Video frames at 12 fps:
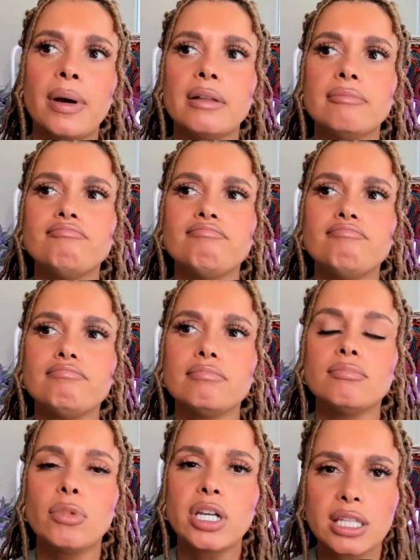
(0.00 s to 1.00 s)
but
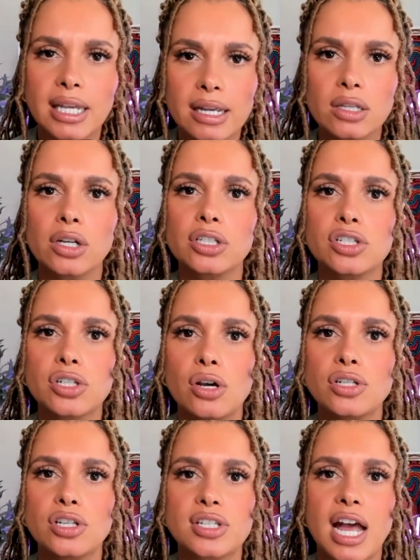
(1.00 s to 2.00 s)
we can take a look at this
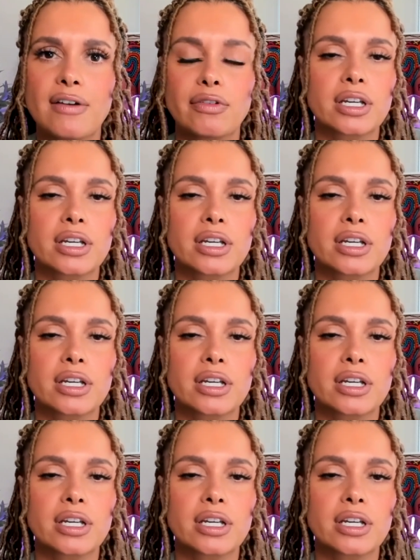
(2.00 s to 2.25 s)
coaching staff.